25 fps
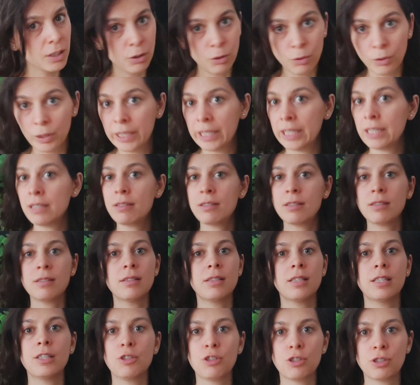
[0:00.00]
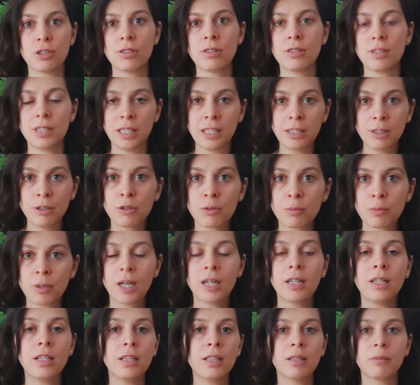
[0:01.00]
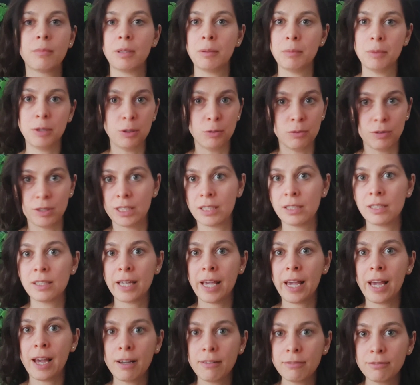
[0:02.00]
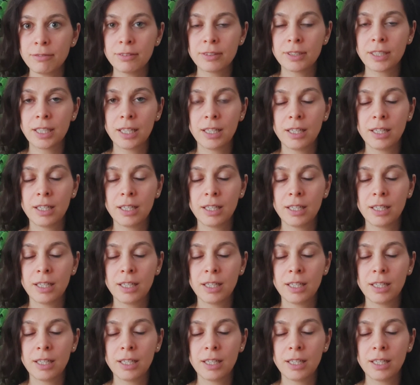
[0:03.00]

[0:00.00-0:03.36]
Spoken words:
You get sensations in your body that maybe you didn't have